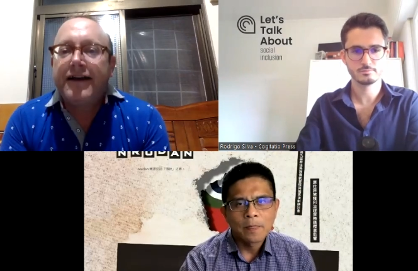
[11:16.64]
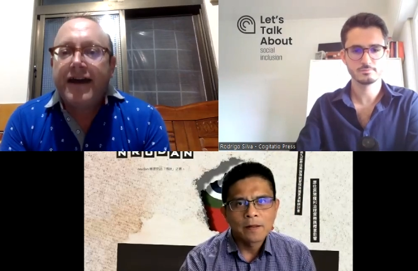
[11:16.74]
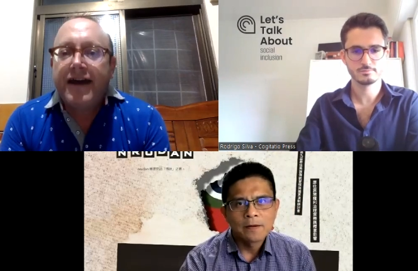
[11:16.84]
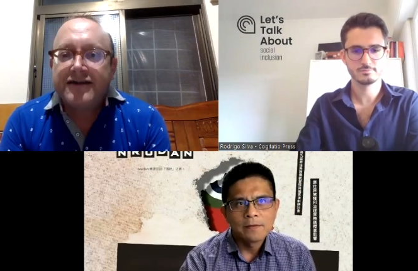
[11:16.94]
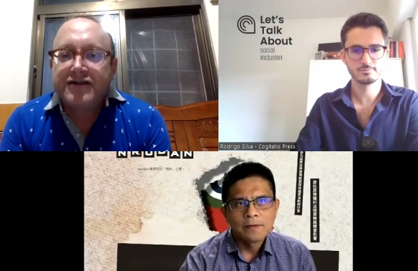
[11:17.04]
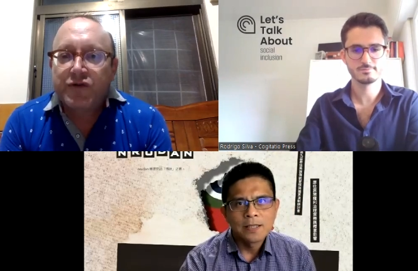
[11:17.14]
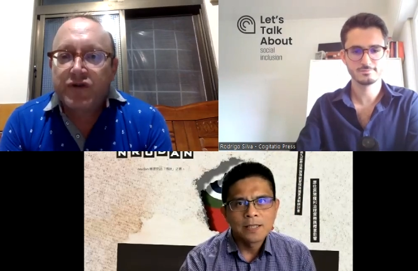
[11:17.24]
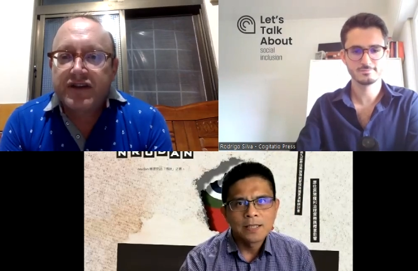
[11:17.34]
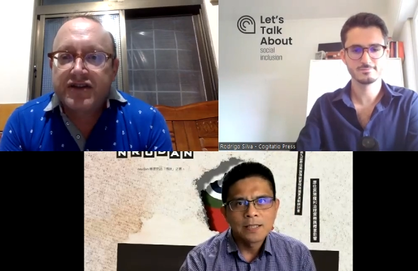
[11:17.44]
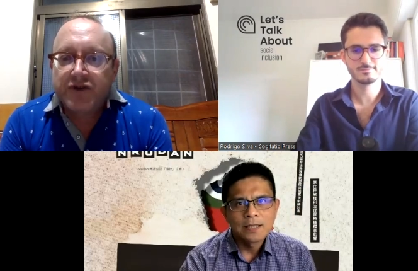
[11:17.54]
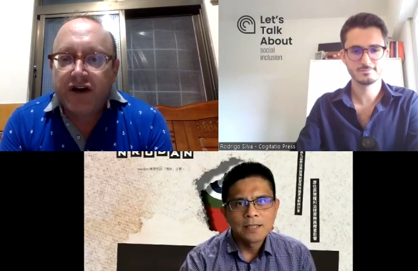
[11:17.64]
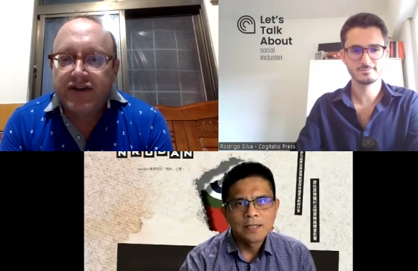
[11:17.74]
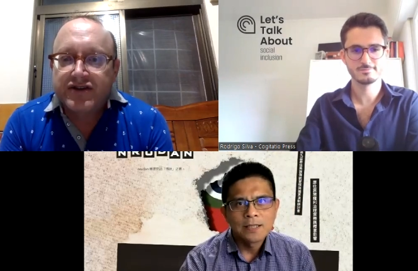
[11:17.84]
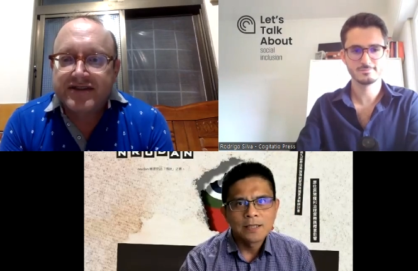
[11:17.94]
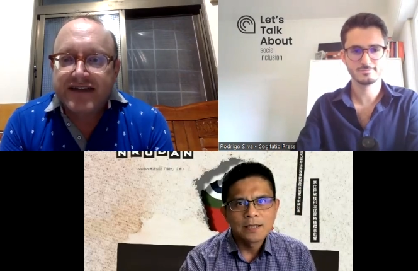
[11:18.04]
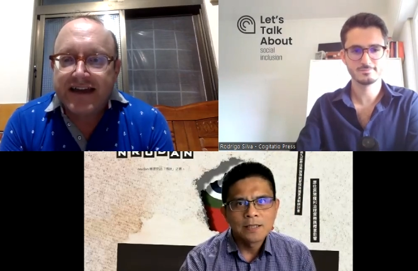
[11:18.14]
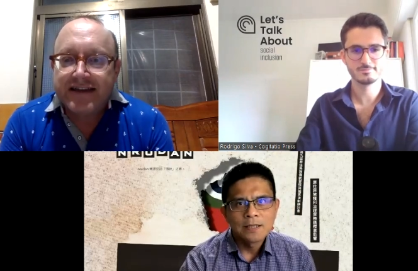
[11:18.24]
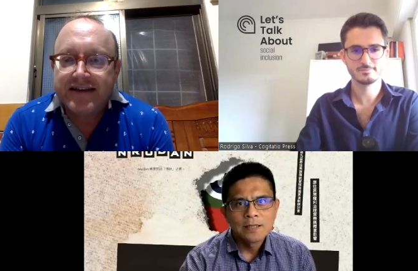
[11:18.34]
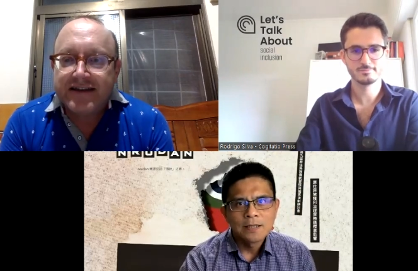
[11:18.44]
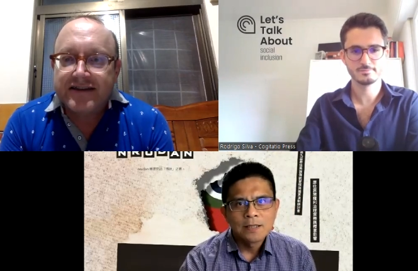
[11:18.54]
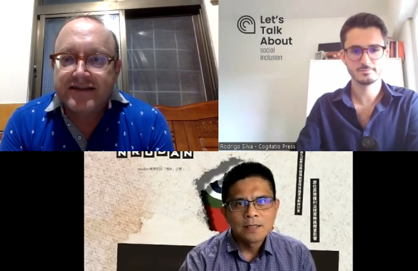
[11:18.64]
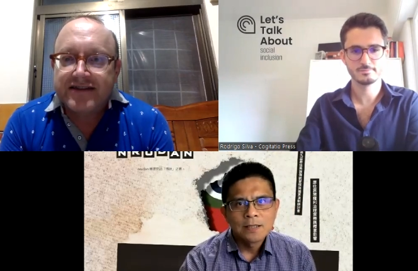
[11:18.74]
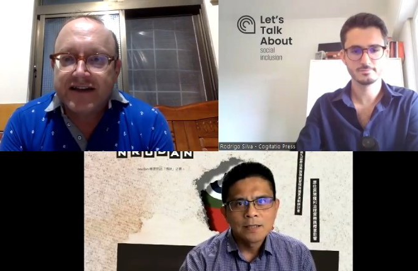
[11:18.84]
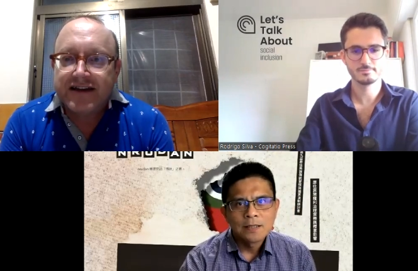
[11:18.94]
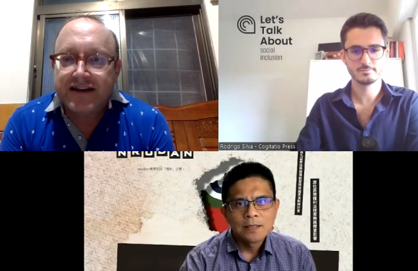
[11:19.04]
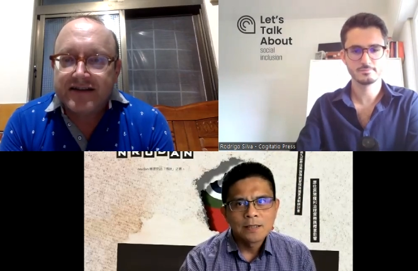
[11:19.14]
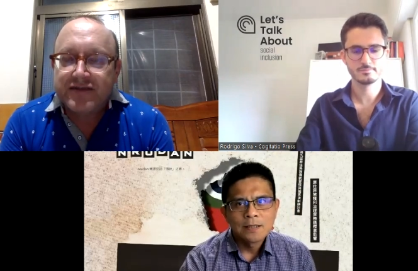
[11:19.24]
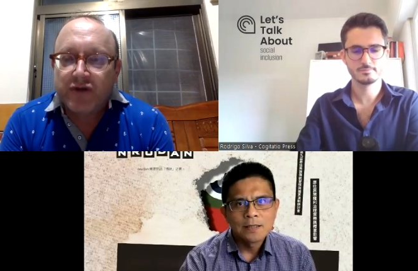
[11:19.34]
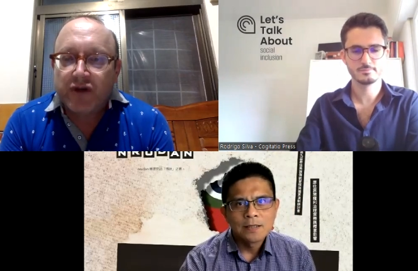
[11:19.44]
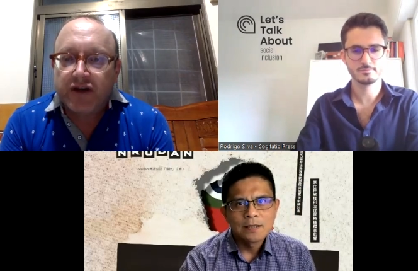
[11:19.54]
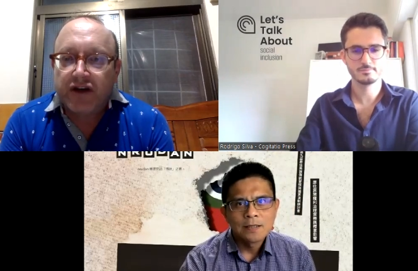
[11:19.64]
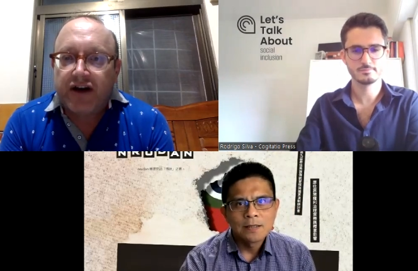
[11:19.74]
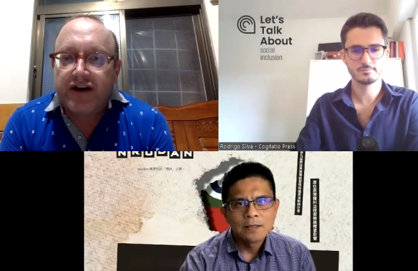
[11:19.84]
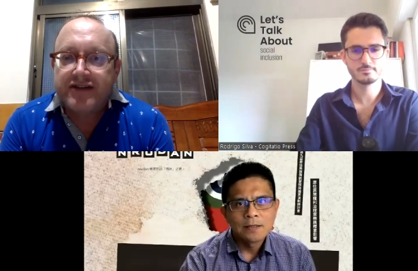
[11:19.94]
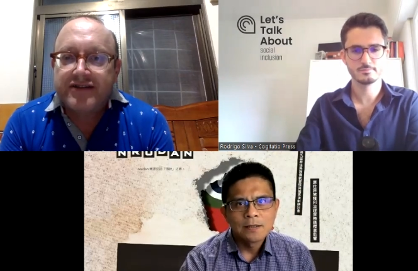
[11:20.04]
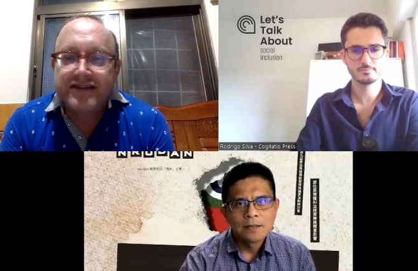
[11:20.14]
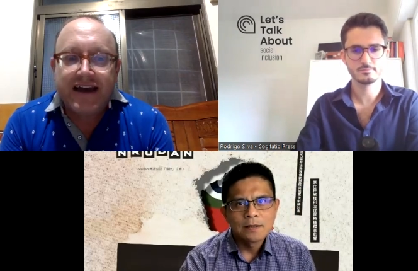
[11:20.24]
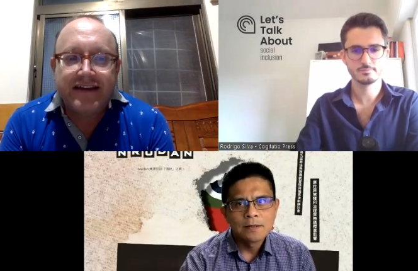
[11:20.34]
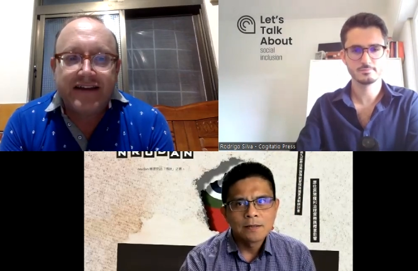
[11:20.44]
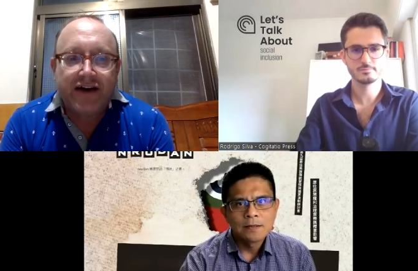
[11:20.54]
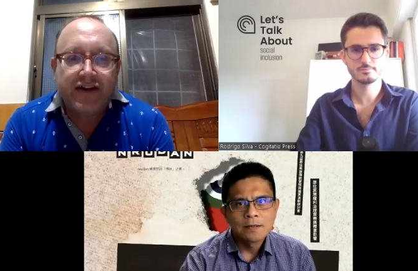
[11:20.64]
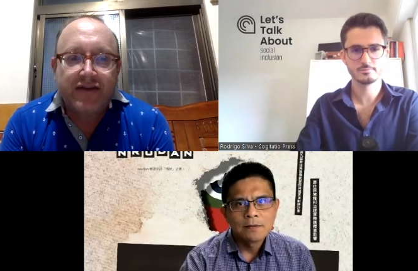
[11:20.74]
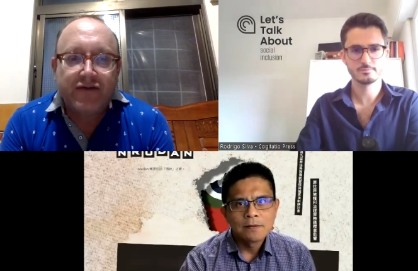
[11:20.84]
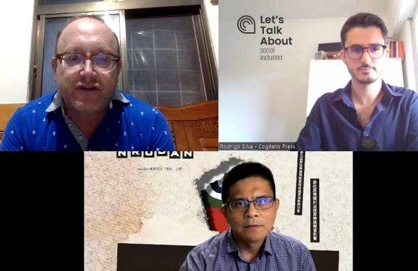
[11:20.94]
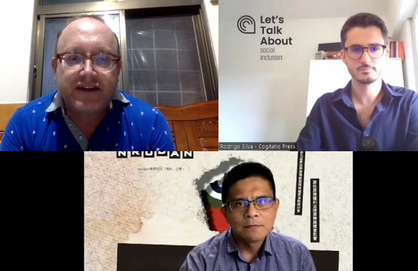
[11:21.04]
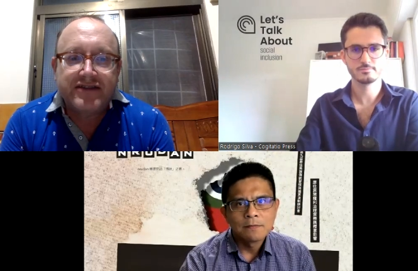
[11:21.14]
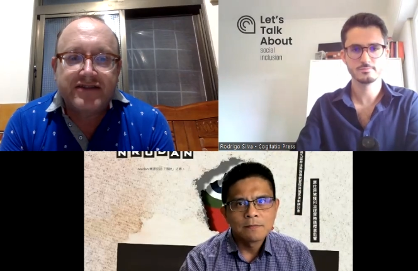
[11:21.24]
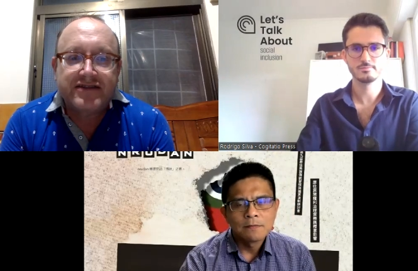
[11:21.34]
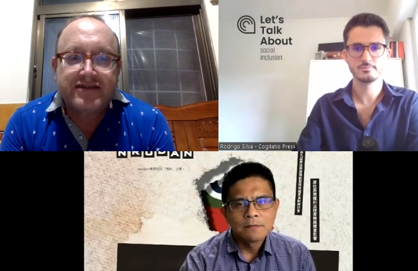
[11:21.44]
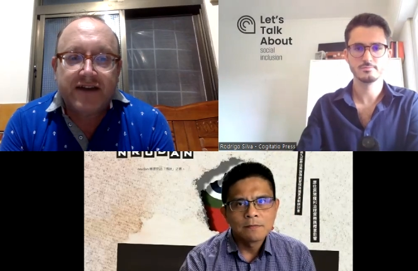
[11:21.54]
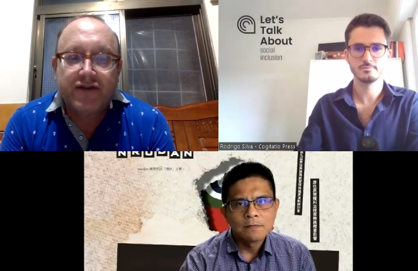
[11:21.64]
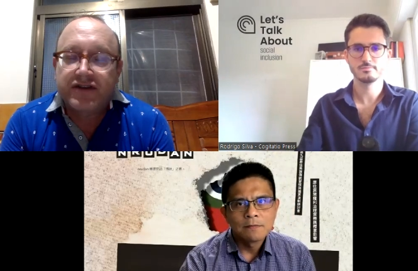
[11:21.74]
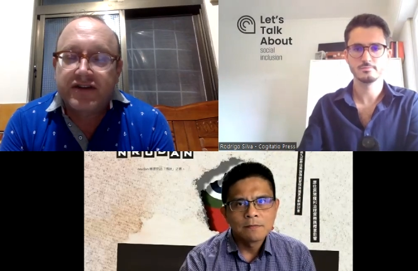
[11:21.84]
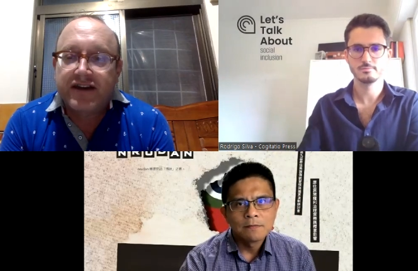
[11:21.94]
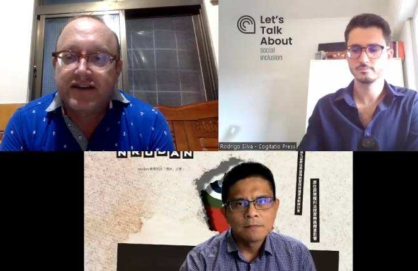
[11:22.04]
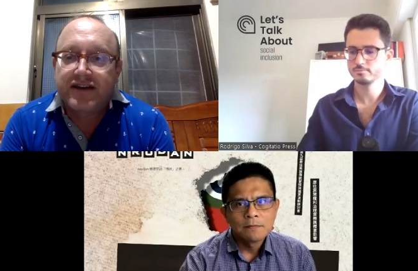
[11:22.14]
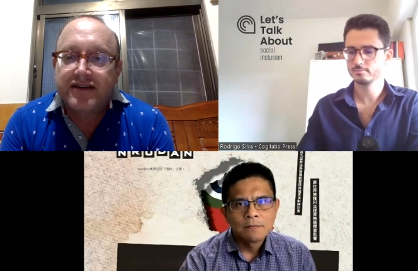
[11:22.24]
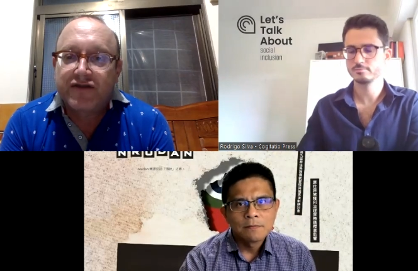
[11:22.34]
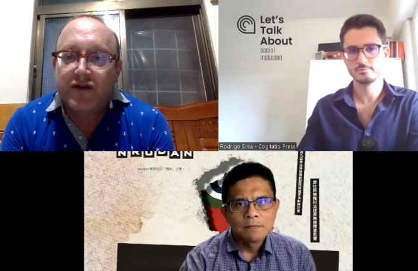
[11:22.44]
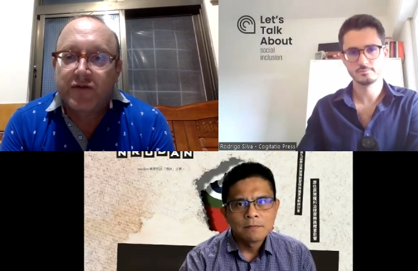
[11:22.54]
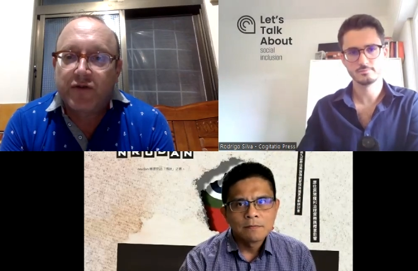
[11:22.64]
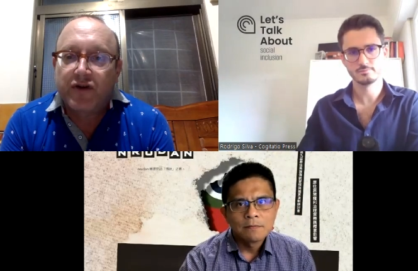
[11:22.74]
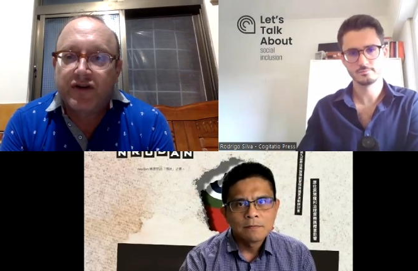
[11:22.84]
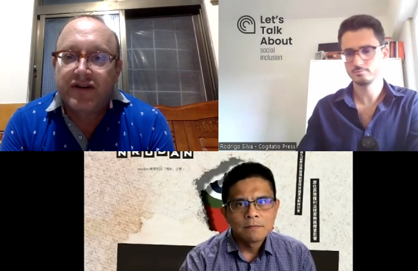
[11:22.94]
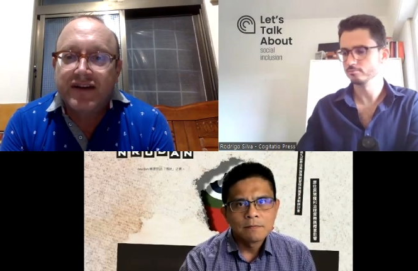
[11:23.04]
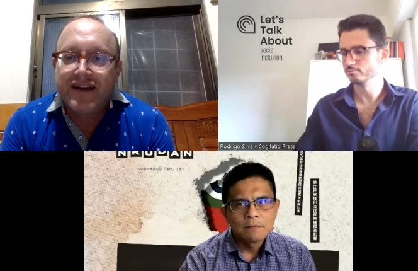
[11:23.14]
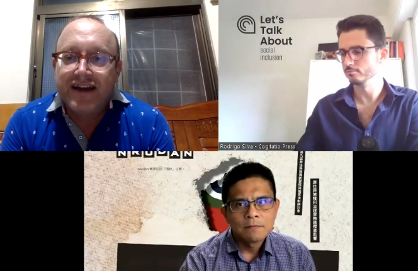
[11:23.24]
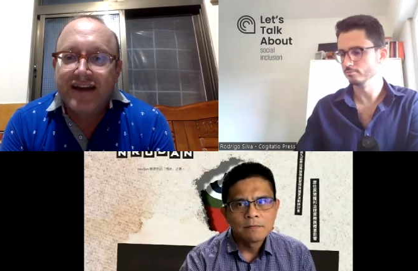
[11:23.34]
Speaker 1: And so, really, to understand these uh, customary laws and how that relates to sovereignty, I think is very important, mm-hmm.